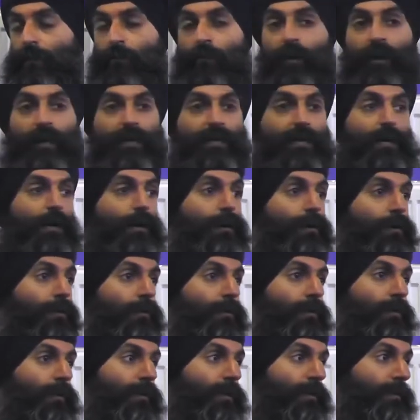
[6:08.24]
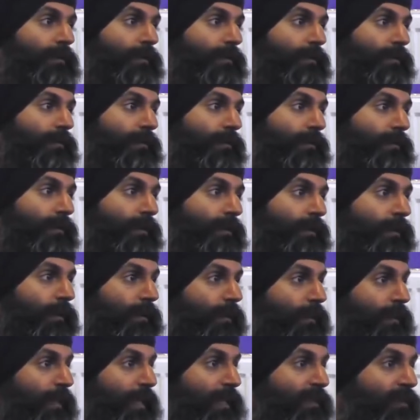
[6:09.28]
We're told
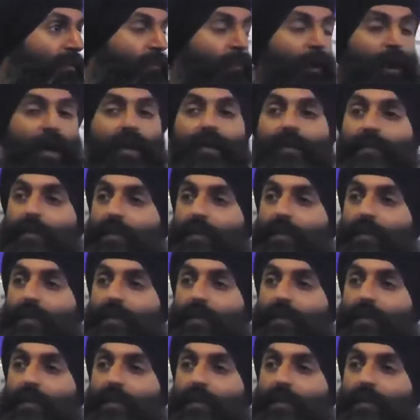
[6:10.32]
that the way